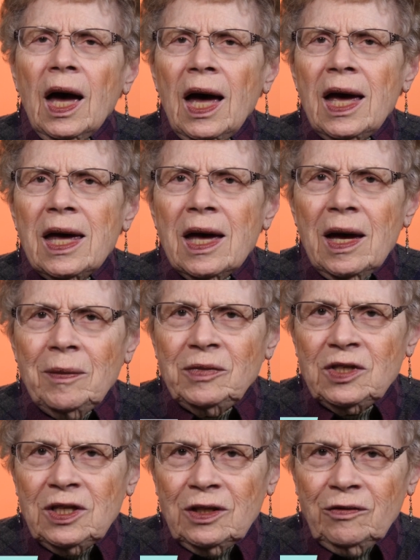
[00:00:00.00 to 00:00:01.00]
Hi, I'm
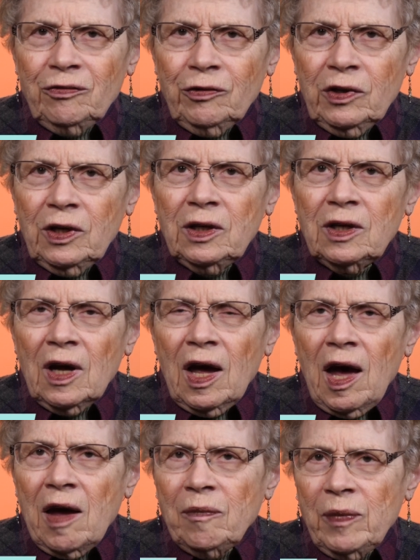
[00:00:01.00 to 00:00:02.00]
Tina Freed.
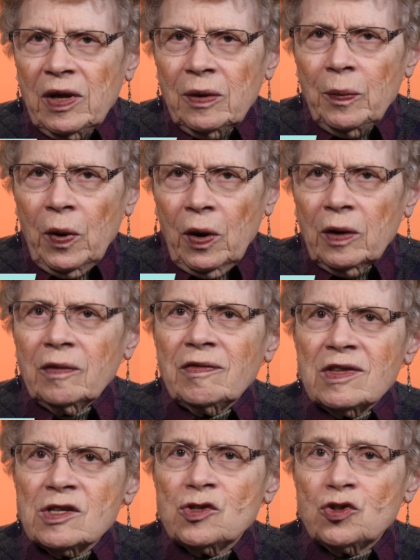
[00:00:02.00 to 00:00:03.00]
I've been a part of
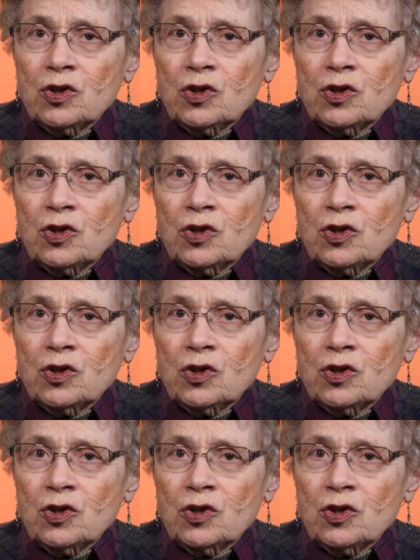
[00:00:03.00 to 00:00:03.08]
this